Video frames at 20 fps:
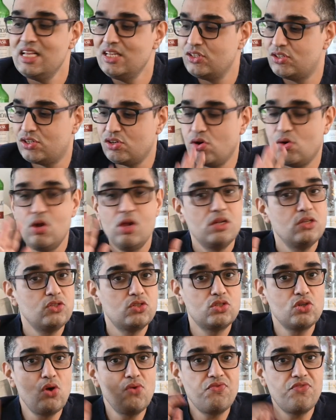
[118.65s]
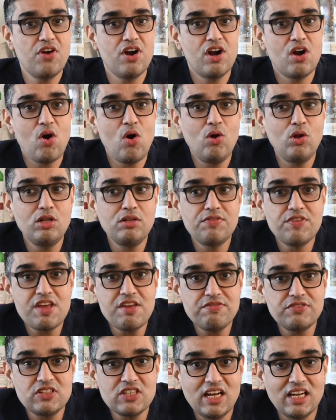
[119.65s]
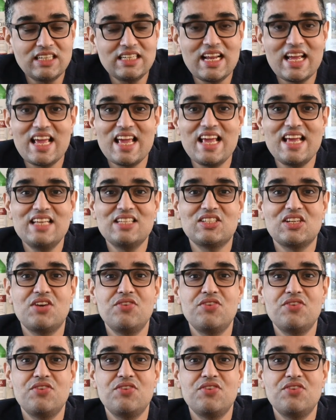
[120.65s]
So far all we've done is